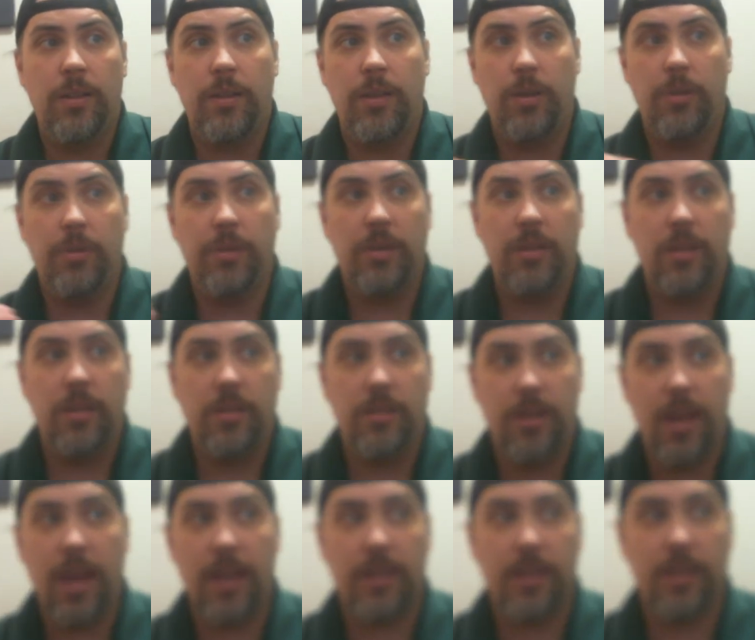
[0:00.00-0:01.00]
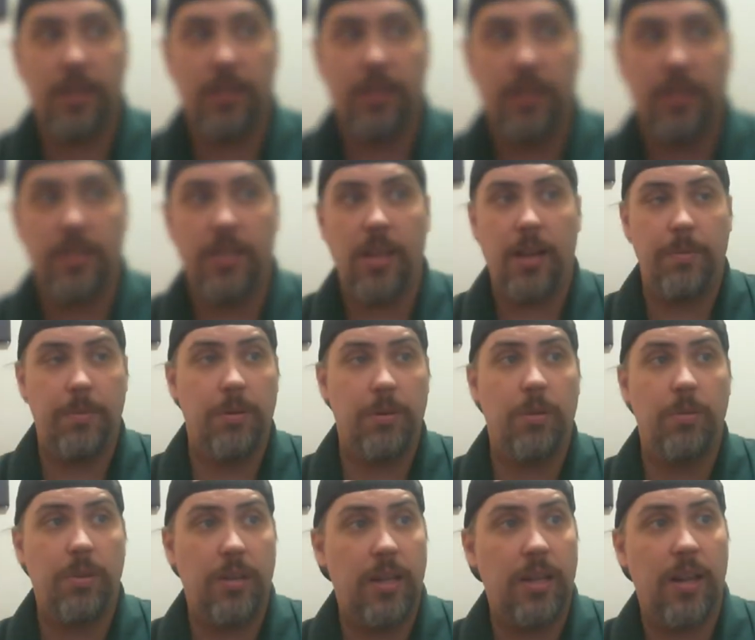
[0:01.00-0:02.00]
You can technically set up your
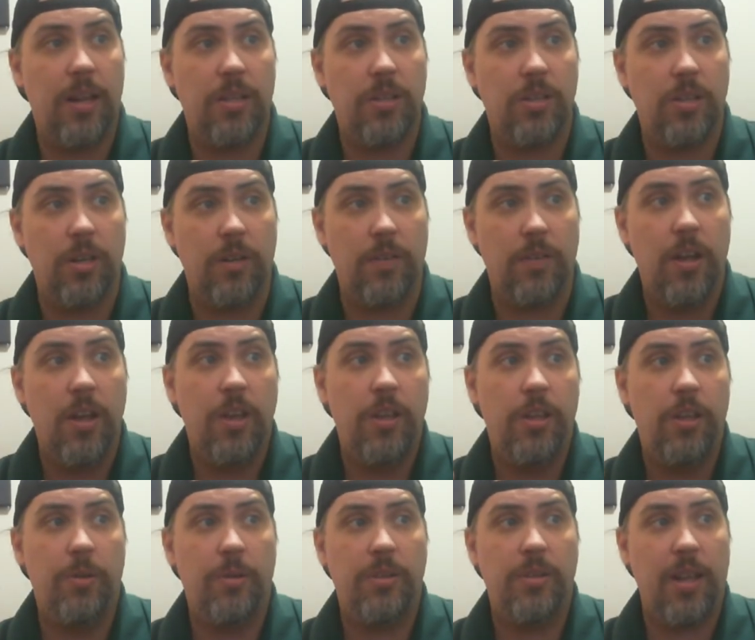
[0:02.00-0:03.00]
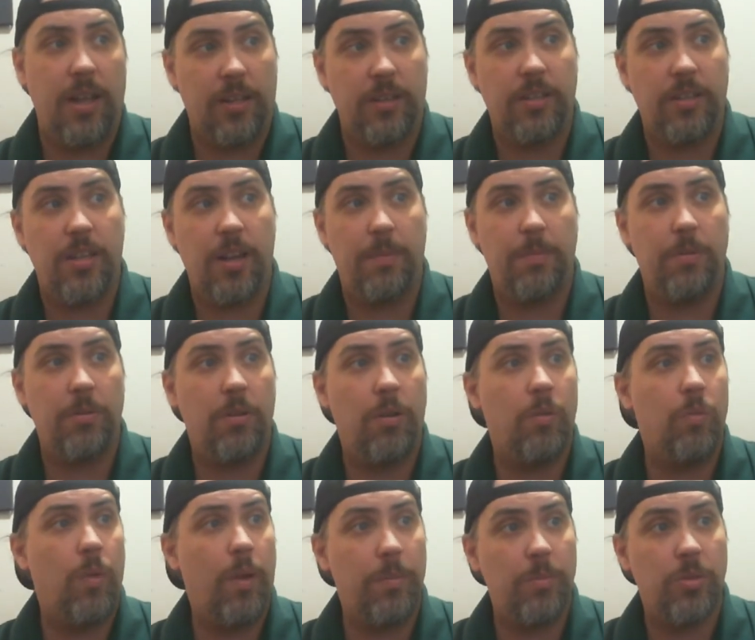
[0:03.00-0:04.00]
own DNS server. You can technically set up your
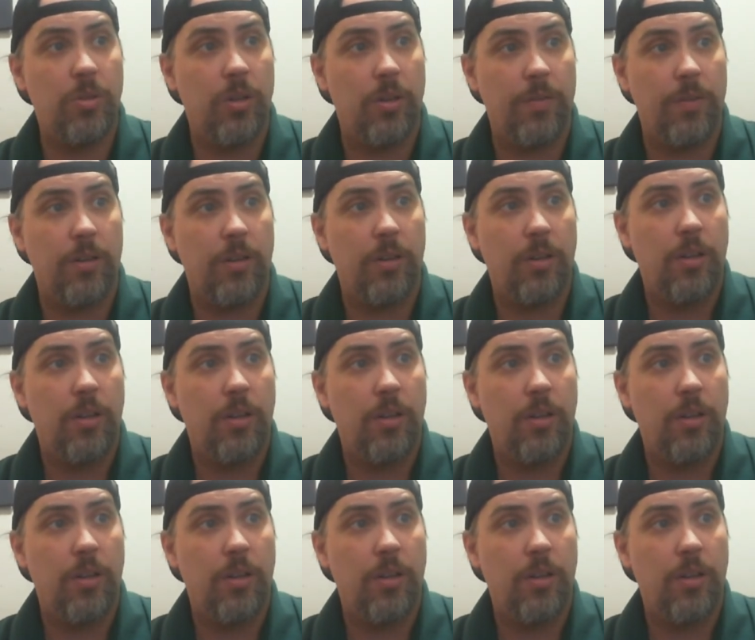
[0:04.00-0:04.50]
own web server.